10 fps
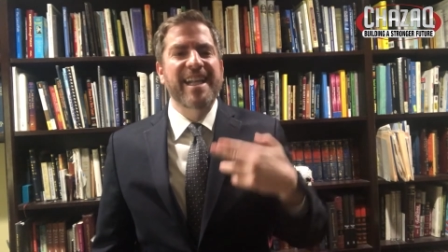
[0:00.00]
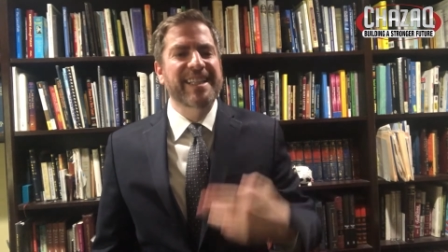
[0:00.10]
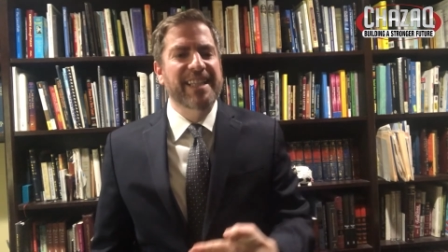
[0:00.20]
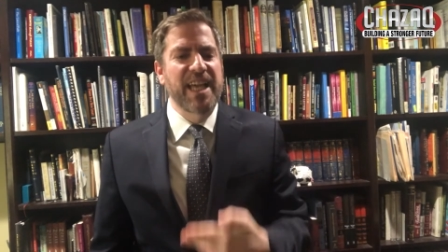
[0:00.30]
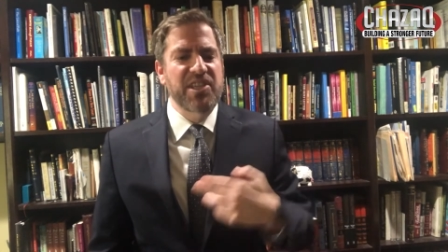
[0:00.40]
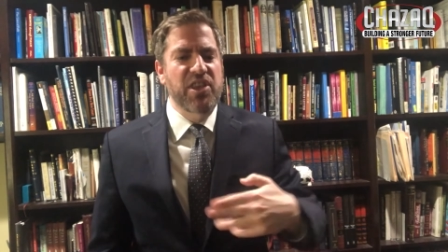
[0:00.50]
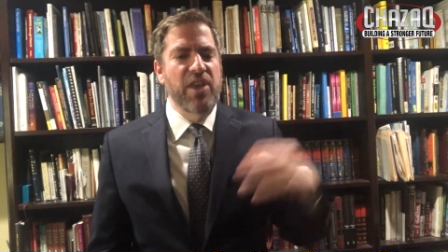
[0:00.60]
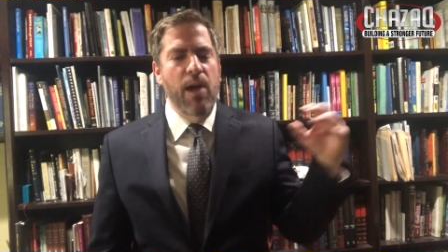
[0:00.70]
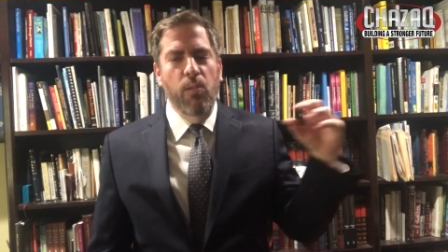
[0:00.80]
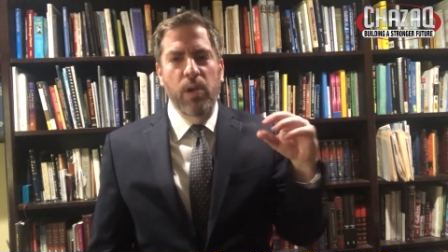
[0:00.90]
And unless
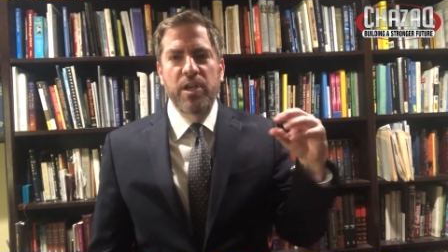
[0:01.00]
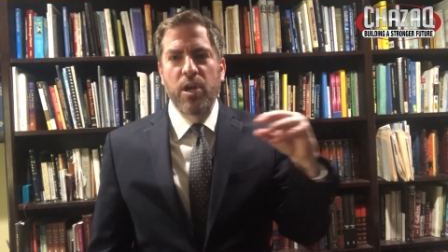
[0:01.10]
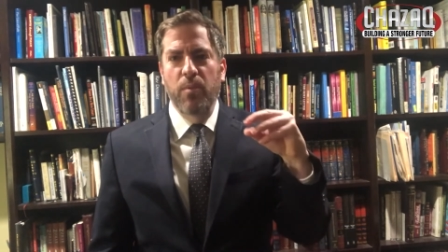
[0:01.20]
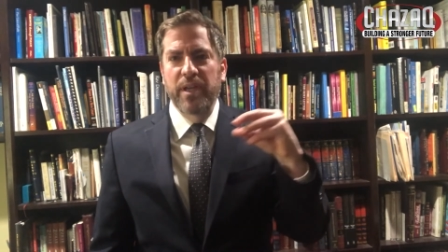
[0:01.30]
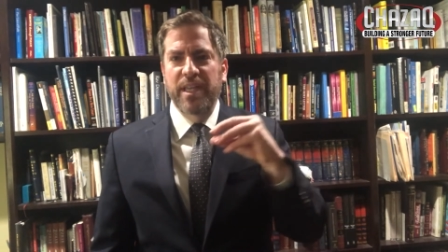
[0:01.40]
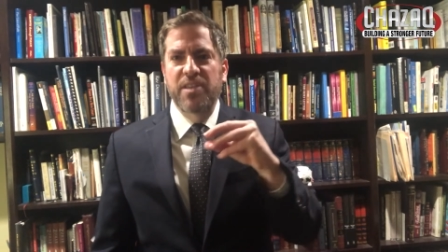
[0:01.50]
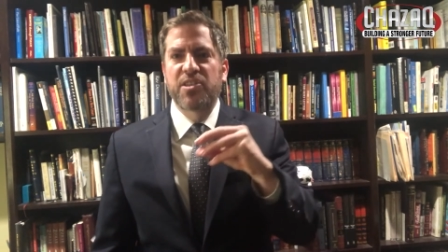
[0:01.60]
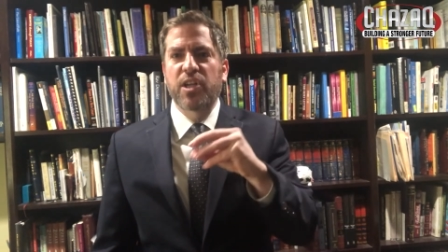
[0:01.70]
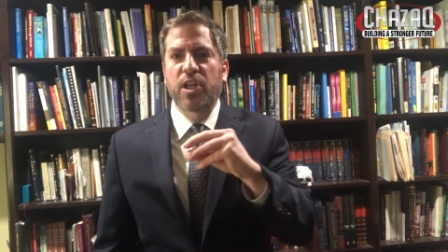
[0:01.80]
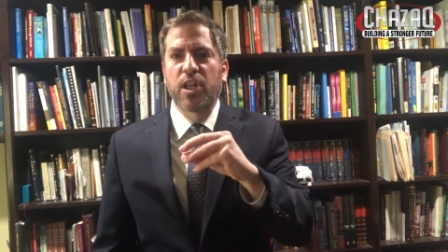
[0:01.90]
that window
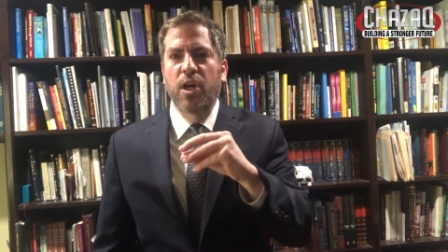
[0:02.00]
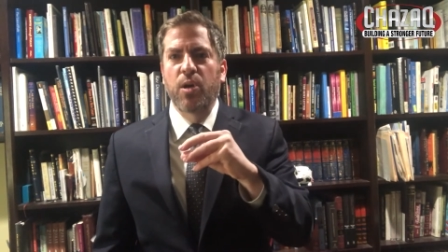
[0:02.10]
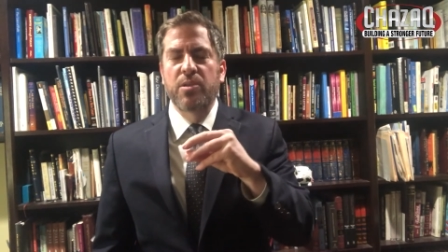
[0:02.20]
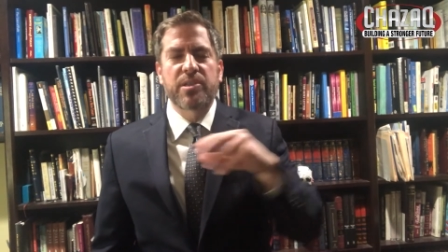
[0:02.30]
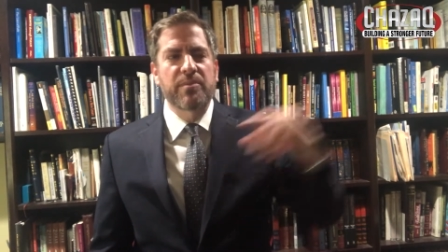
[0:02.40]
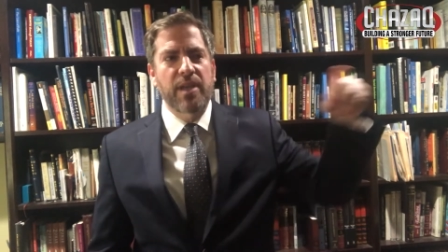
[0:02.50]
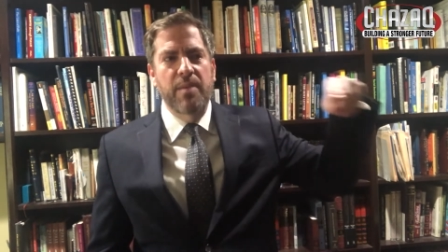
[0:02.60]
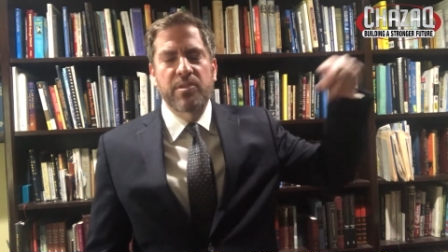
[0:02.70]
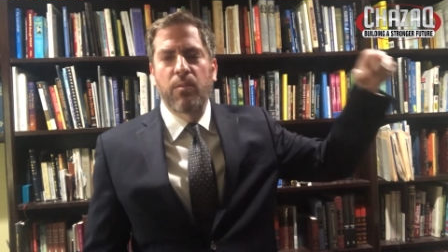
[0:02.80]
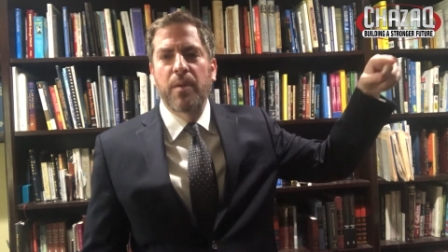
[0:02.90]
begins to close,
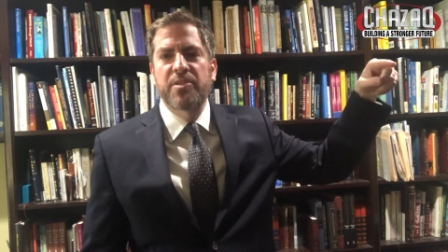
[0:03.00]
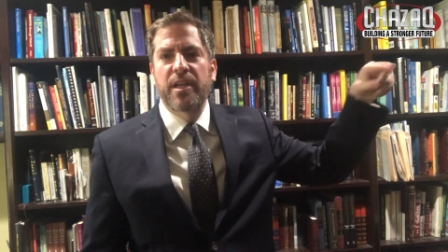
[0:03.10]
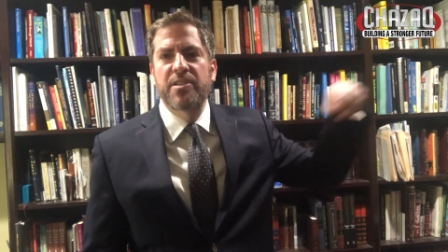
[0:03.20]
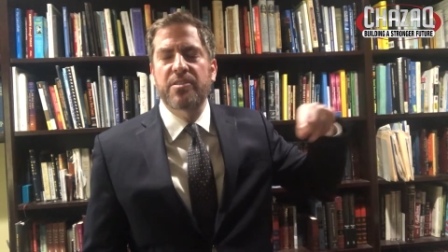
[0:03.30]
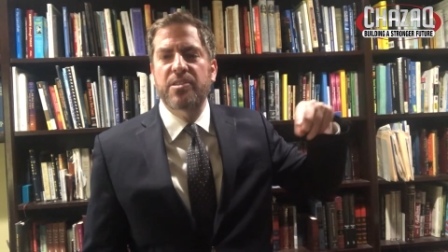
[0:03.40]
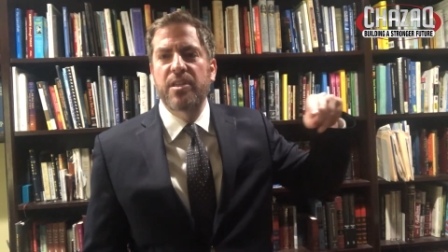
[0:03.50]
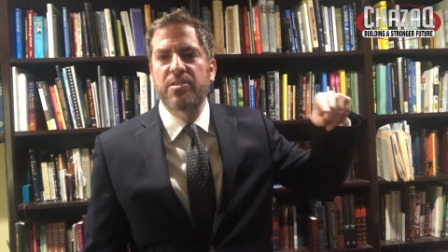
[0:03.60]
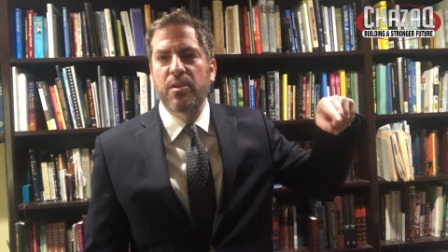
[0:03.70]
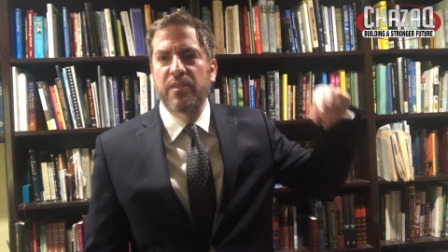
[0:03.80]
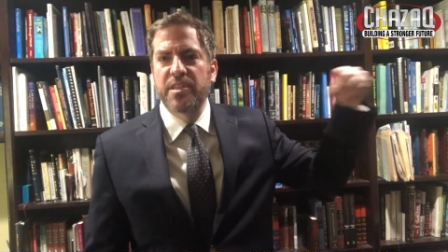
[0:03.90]
sometimes on websites you'll see
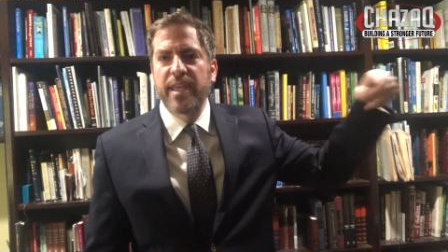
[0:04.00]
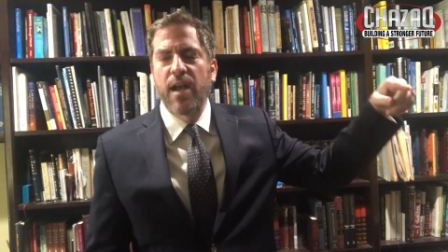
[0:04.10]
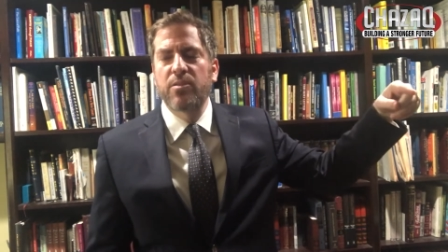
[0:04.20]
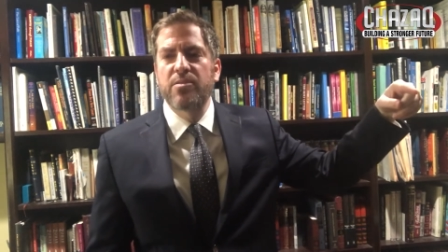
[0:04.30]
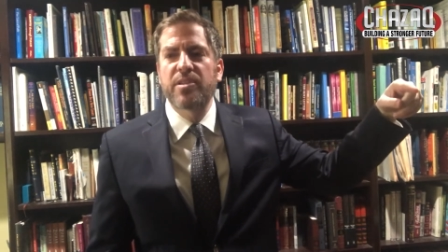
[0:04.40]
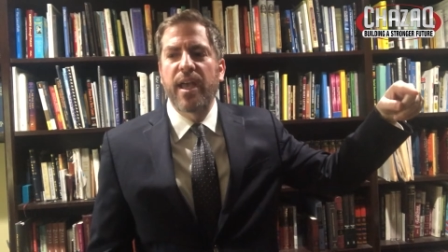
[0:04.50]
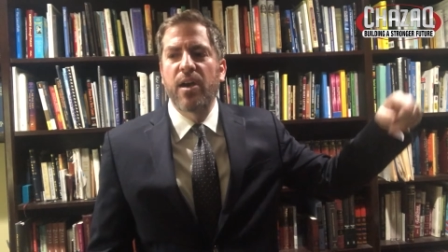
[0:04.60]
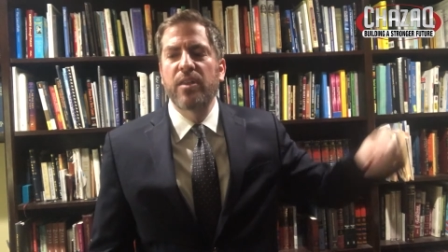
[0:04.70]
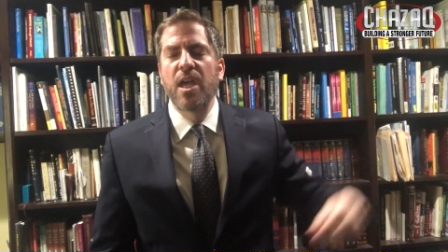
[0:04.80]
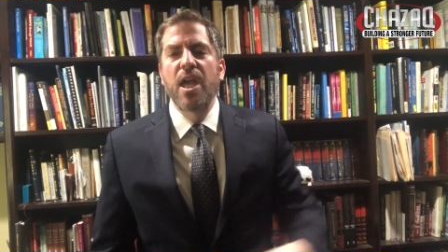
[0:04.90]
sort of these counters
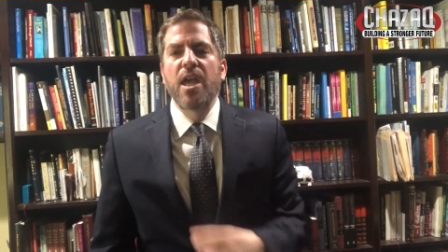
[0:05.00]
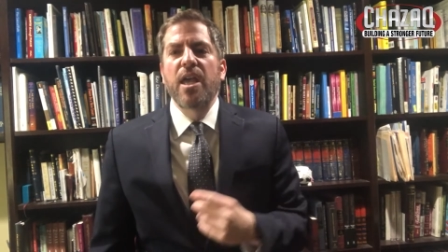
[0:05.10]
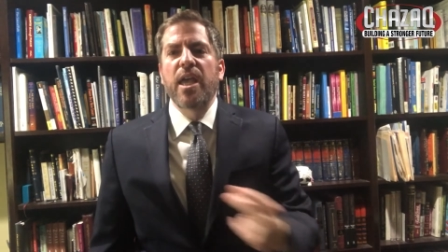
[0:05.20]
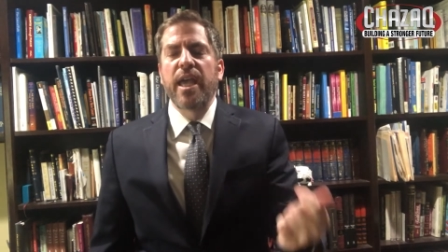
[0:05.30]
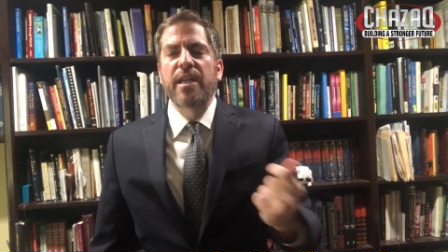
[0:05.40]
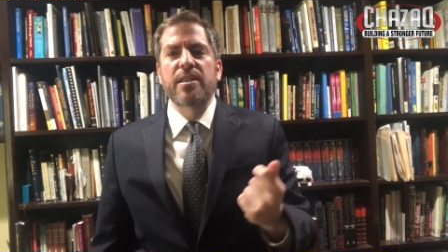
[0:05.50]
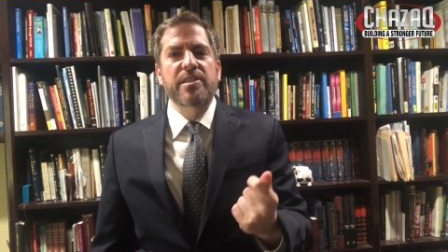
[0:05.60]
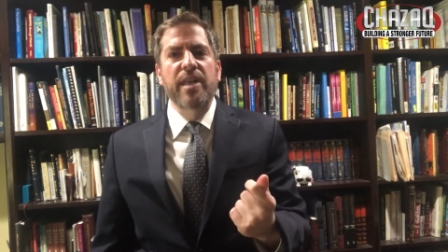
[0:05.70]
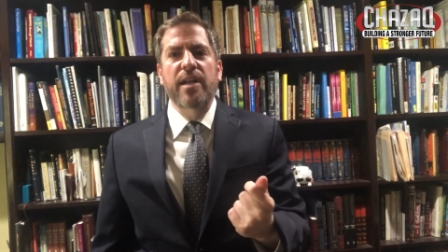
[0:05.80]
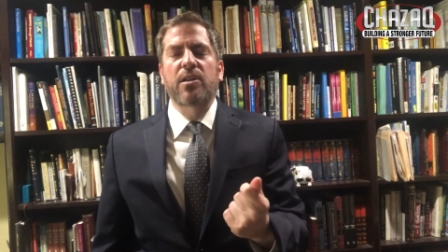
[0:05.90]
down,
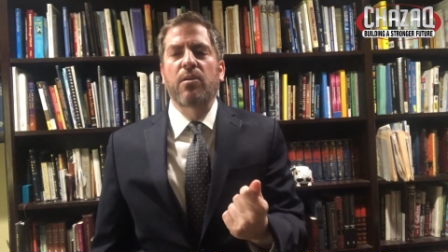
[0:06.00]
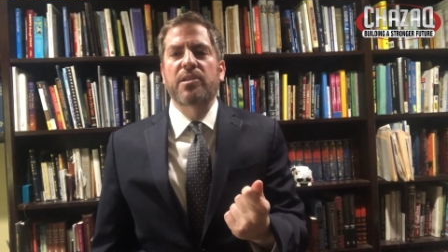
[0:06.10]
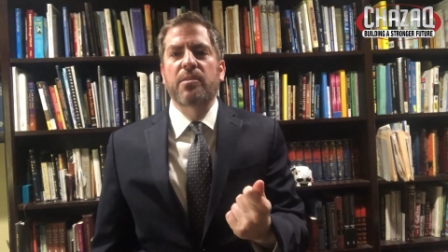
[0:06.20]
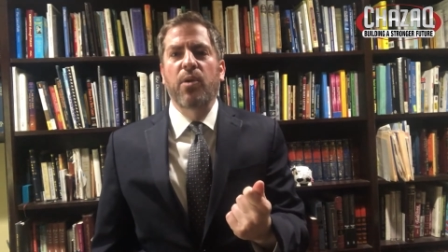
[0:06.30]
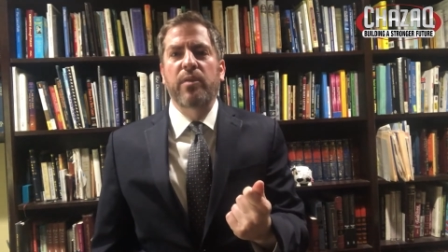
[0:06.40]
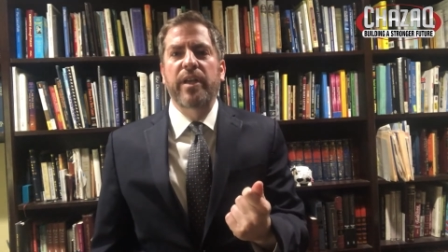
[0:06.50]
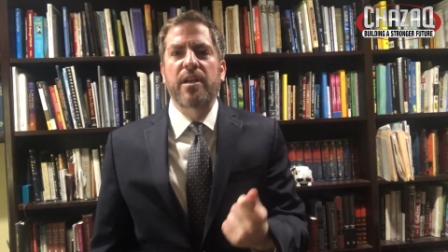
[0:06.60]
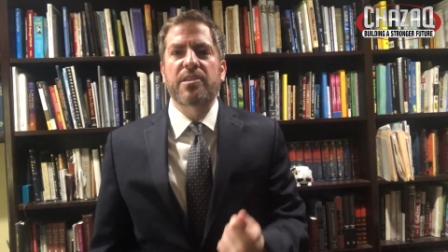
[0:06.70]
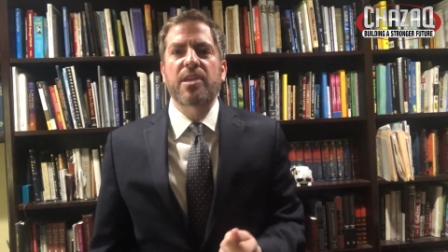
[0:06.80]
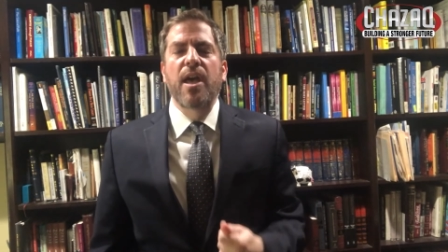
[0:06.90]
it's not going to motivate
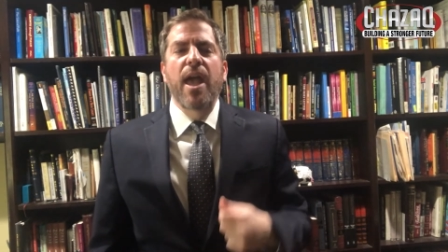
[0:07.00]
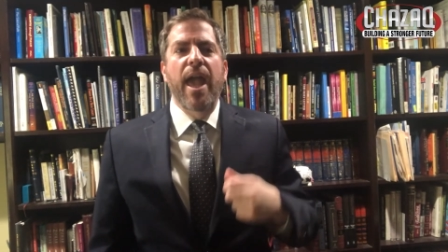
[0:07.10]
us.